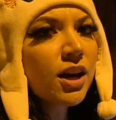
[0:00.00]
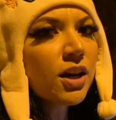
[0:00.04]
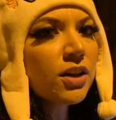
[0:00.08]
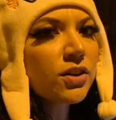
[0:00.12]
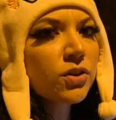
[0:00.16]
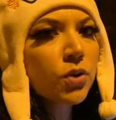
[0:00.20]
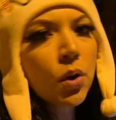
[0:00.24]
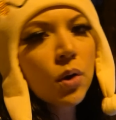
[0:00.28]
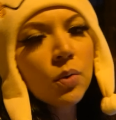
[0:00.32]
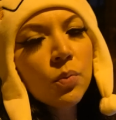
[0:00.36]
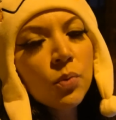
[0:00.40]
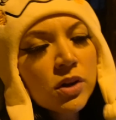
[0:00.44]

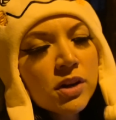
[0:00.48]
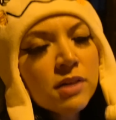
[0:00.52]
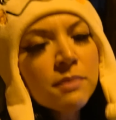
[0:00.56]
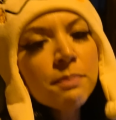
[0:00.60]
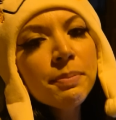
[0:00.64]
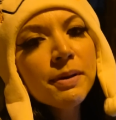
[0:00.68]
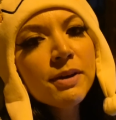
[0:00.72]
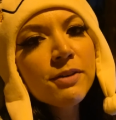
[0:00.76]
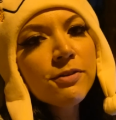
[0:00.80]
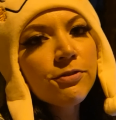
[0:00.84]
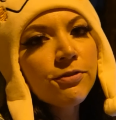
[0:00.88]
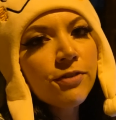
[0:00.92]
so it wouldn't
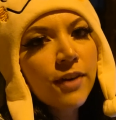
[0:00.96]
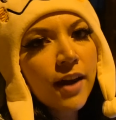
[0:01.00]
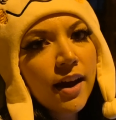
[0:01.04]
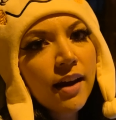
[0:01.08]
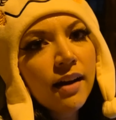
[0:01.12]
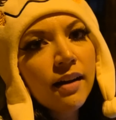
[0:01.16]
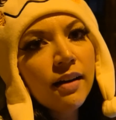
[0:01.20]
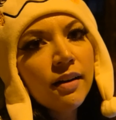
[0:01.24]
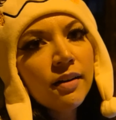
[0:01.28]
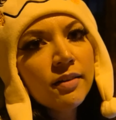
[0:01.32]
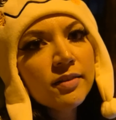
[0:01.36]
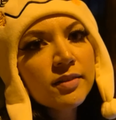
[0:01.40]
be
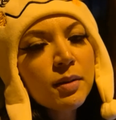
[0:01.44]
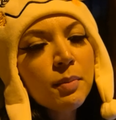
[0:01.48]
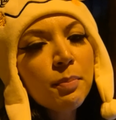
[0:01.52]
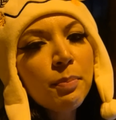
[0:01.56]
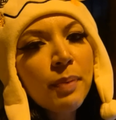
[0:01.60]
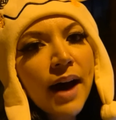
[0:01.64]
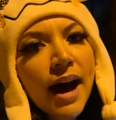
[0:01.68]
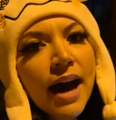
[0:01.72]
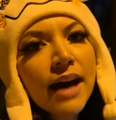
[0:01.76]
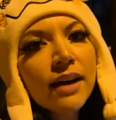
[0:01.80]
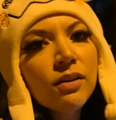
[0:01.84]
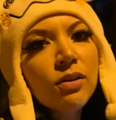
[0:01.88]
fair to
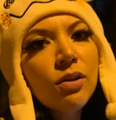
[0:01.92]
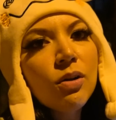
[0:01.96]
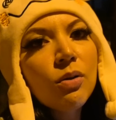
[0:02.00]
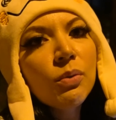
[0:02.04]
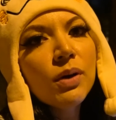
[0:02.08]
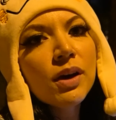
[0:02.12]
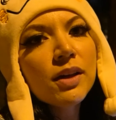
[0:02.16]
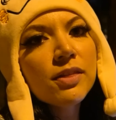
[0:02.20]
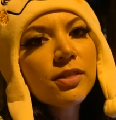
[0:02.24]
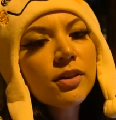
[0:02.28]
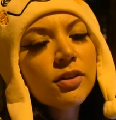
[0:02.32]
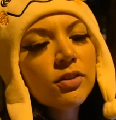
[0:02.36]
battle
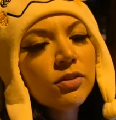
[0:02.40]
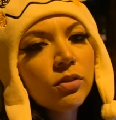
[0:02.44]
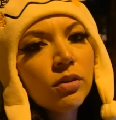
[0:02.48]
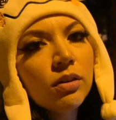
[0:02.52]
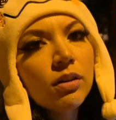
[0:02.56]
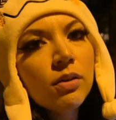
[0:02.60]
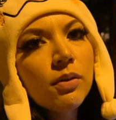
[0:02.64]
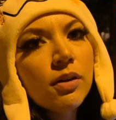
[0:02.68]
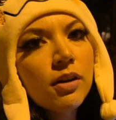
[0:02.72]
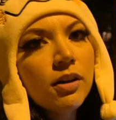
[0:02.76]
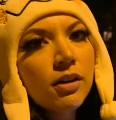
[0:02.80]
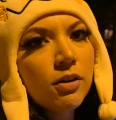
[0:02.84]
with a
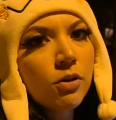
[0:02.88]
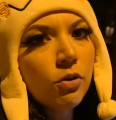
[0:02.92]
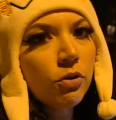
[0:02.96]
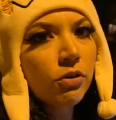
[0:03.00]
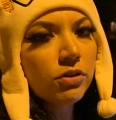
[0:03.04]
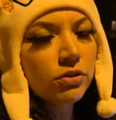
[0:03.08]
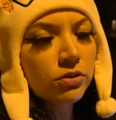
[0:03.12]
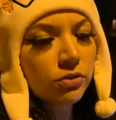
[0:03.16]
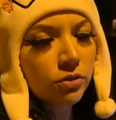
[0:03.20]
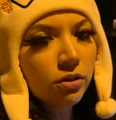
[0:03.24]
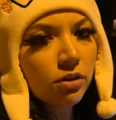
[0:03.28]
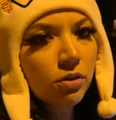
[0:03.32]
Zorua or
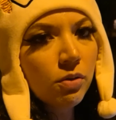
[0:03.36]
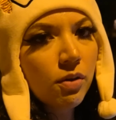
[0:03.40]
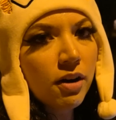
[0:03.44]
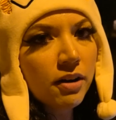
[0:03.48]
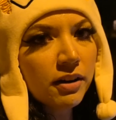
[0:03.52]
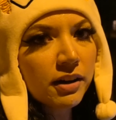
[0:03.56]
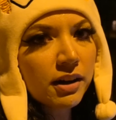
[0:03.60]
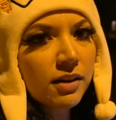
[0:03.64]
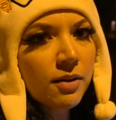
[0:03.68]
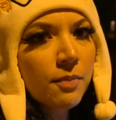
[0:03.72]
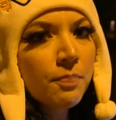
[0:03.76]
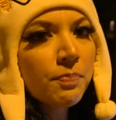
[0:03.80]
a
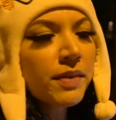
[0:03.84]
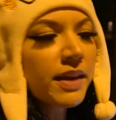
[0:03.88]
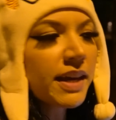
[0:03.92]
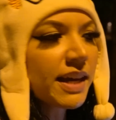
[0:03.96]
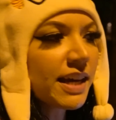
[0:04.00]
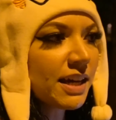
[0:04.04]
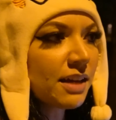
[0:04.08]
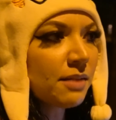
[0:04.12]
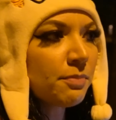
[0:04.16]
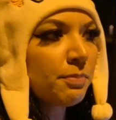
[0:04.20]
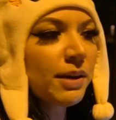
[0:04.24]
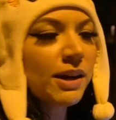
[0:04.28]
Zoroark
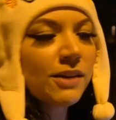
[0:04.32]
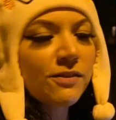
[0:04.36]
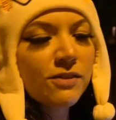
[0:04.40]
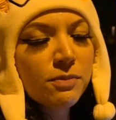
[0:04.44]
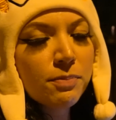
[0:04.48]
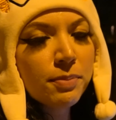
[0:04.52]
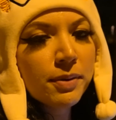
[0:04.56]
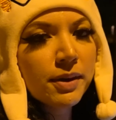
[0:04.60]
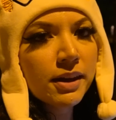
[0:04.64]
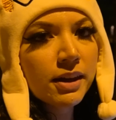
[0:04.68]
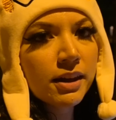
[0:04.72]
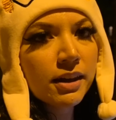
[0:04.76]
in
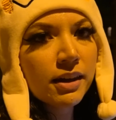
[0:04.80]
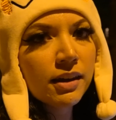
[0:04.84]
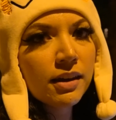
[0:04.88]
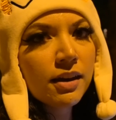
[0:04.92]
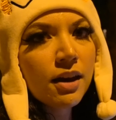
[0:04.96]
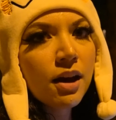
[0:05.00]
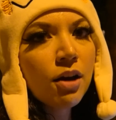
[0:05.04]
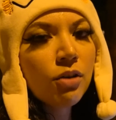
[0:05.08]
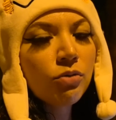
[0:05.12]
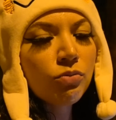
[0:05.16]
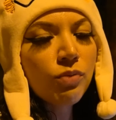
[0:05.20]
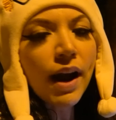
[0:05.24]
PvP
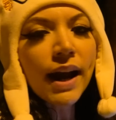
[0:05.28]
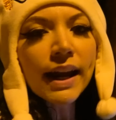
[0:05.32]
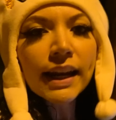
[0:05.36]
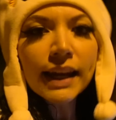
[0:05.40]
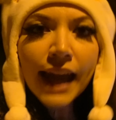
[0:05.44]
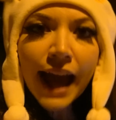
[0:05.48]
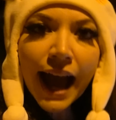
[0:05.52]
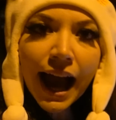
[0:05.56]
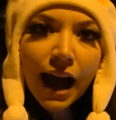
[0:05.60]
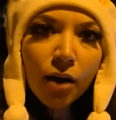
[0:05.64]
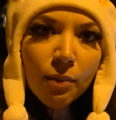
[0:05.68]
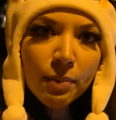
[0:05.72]
right
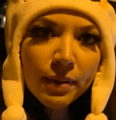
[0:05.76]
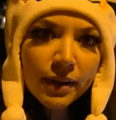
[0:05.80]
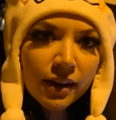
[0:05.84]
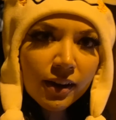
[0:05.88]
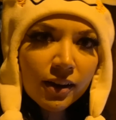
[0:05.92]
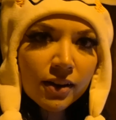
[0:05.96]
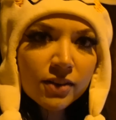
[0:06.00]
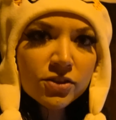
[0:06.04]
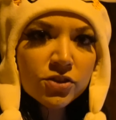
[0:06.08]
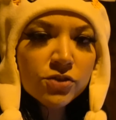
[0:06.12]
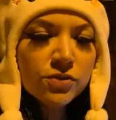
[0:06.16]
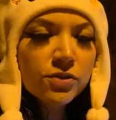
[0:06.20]
now
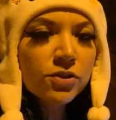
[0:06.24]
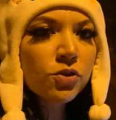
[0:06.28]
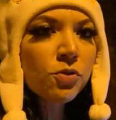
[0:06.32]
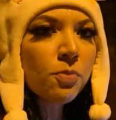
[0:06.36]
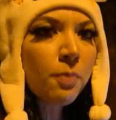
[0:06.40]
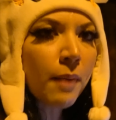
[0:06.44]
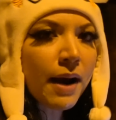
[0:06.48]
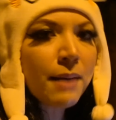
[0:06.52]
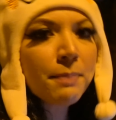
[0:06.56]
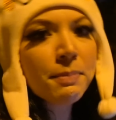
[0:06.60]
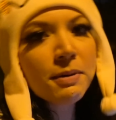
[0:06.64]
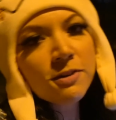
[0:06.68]
because you
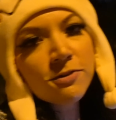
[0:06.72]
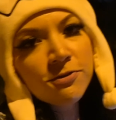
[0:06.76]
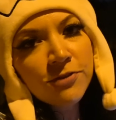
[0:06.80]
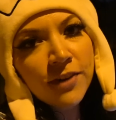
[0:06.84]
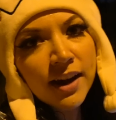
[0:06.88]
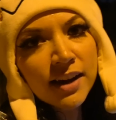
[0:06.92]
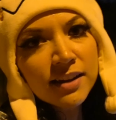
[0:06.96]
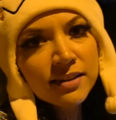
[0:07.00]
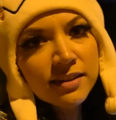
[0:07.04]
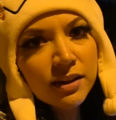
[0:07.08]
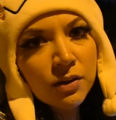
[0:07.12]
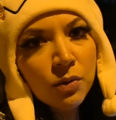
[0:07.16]
might be
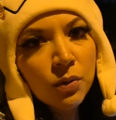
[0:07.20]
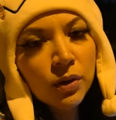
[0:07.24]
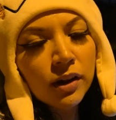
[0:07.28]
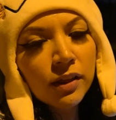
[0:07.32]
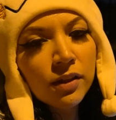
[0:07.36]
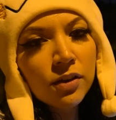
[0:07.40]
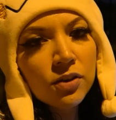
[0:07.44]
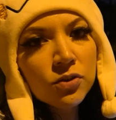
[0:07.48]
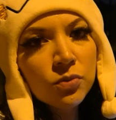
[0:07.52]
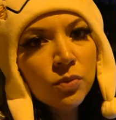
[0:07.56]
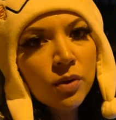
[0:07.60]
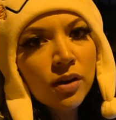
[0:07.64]
facing one of
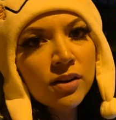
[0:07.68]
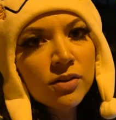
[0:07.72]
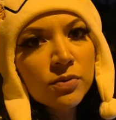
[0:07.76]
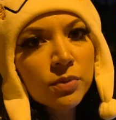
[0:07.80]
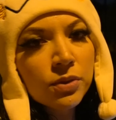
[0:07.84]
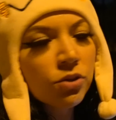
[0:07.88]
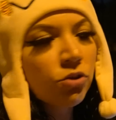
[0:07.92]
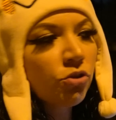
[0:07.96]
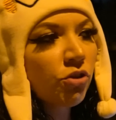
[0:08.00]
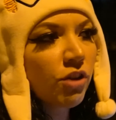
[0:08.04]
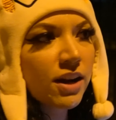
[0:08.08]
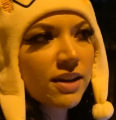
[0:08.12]
those ones
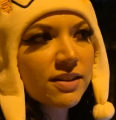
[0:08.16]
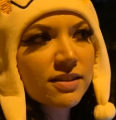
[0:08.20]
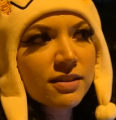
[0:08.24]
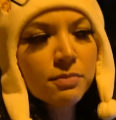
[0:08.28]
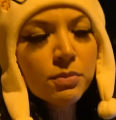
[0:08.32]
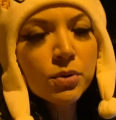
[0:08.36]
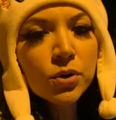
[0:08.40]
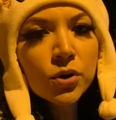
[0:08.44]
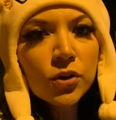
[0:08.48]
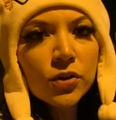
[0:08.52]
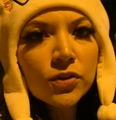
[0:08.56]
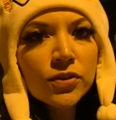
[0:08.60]
with crazy
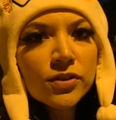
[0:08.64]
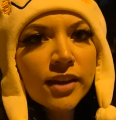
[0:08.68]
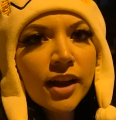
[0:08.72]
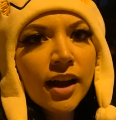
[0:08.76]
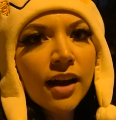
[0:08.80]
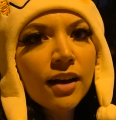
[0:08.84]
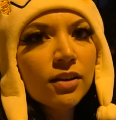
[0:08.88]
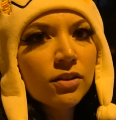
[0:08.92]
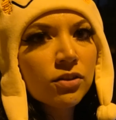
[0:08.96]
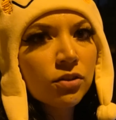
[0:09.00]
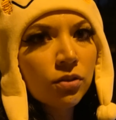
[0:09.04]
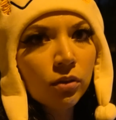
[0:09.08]
moves
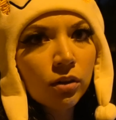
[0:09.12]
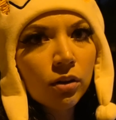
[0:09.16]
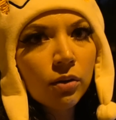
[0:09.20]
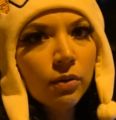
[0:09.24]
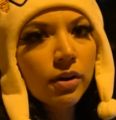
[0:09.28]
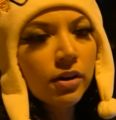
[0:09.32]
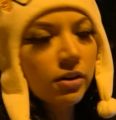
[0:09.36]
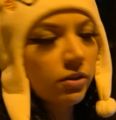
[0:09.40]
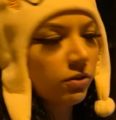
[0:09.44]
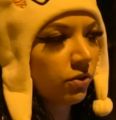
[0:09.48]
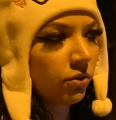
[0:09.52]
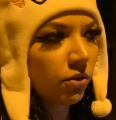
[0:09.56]
that
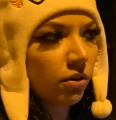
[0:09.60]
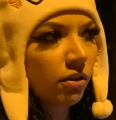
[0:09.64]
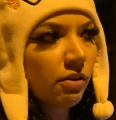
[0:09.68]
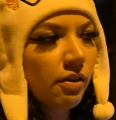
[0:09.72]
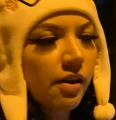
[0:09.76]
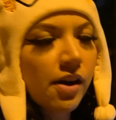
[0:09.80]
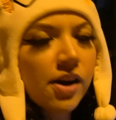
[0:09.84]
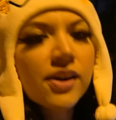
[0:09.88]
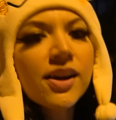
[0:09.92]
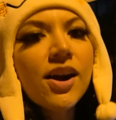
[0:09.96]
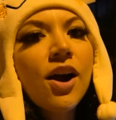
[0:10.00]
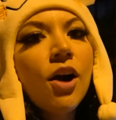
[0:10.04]
Zorua or
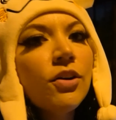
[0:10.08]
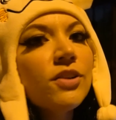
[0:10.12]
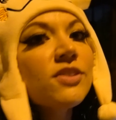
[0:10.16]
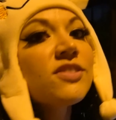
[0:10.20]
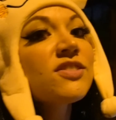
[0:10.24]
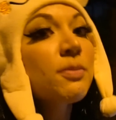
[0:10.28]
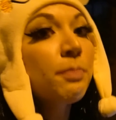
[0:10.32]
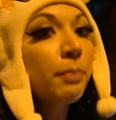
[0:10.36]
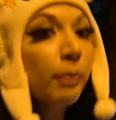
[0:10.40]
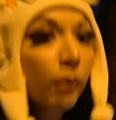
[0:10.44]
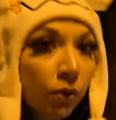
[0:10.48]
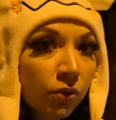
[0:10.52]
Zoroark aren't
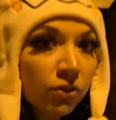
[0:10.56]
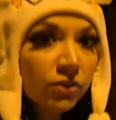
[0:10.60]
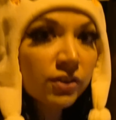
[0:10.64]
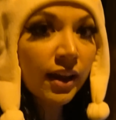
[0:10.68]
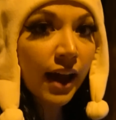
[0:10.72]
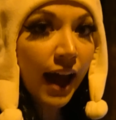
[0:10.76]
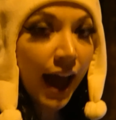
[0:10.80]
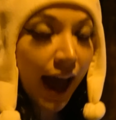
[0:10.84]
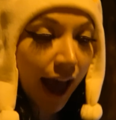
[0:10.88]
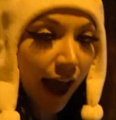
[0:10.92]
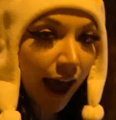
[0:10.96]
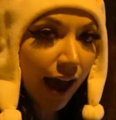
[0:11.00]
supposed
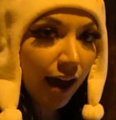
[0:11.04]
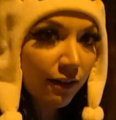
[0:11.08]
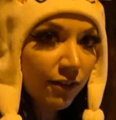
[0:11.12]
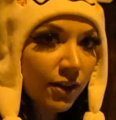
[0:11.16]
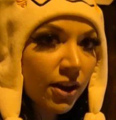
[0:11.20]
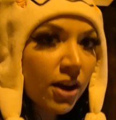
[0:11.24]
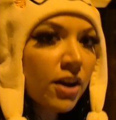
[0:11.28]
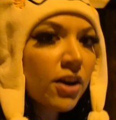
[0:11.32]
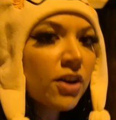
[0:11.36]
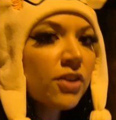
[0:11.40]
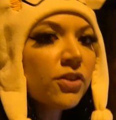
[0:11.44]
to have.